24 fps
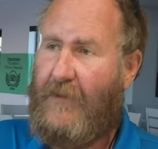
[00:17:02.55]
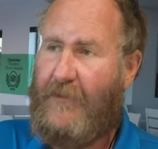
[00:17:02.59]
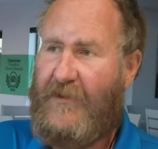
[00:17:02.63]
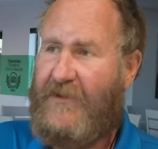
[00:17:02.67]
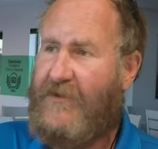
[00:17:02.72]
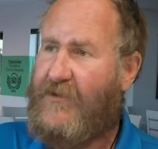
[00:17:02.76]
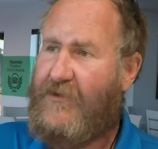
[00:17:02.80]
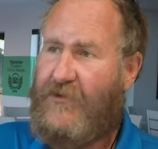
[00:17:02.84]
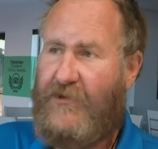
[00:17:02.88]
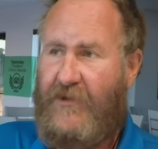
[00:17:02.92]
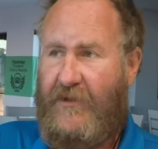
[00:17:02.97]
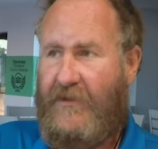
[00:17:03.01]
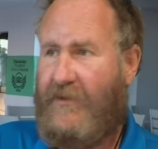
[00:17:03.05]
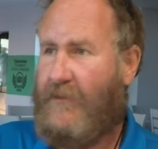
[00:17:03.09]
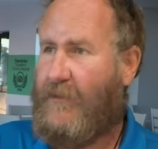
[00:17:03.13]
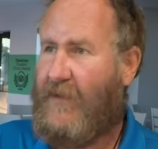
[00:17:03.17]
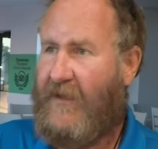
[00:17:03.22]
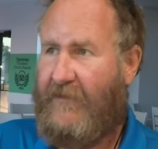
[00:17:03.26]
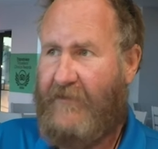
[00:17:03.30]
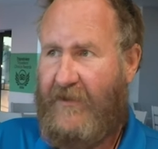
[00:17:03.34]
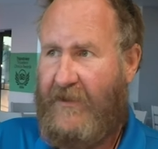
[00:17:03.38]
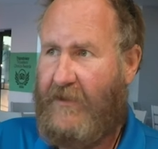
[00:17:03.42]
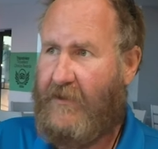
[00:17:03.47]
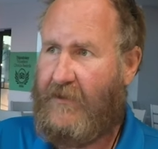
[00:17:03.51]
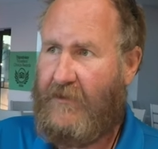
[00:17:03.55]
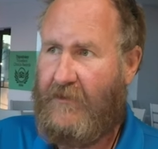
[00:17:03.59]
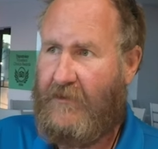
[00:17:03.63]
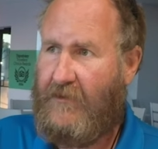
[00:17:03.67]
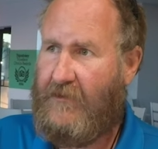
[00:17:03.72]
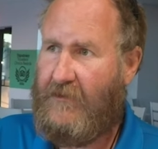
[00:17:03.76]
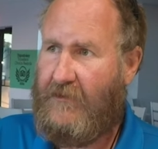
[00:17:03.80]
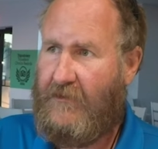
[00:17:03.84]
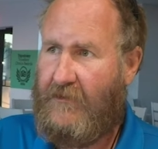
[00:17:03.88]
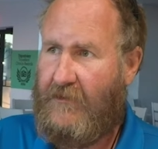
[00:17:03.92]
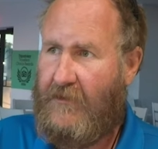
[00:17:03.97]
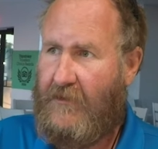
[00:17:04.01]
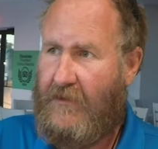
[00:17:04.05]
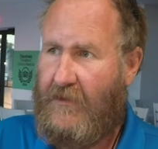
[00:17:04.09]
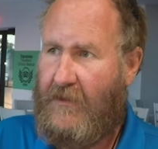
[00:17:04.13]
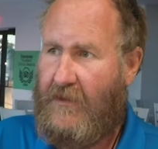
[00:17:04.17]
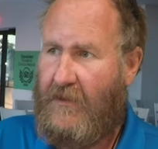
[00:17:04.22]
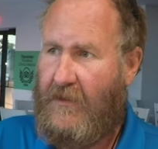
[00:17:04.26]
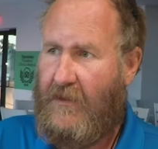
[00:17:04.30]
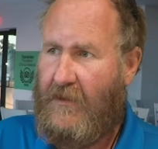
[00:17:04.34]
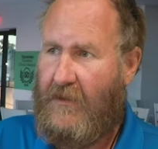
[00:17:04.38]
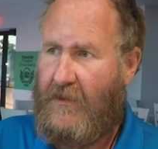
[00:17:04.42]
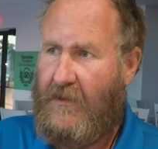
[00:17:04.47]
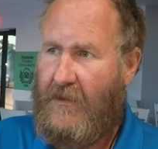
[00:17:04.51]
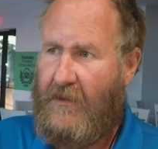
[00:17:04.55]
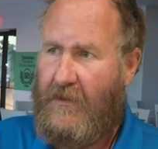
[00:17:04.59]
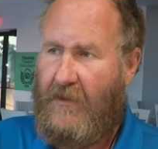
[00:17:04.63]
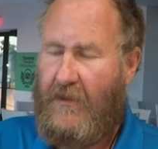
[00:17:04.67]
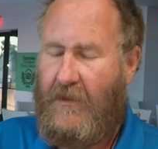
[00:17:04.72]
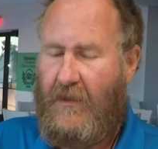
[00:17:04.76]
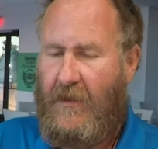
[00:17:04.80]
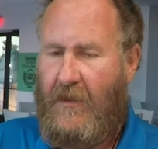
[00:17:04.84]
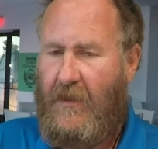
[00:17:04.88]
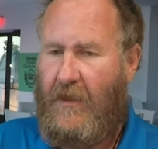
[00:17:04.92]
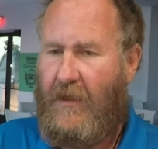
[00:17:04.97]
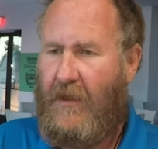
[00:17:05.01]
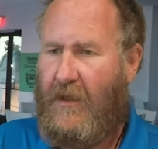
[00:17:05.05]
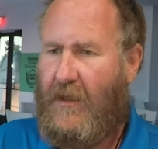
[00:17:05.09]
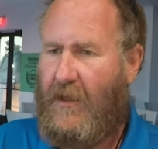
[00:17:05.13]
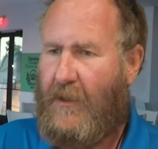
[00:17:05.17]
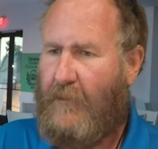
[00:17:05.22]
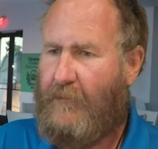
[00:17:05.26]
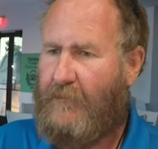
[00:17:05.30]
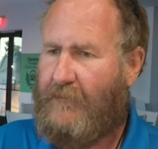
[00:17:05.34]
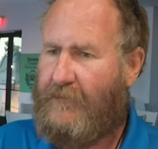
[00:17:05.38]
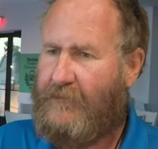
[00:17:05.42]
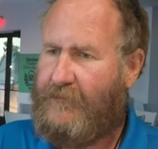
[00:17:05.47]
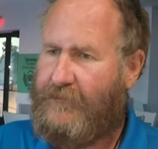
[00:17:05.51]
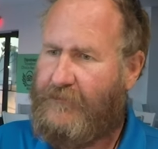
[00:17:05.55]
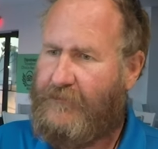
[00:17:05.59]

it's just my vehicle. Okay. Um,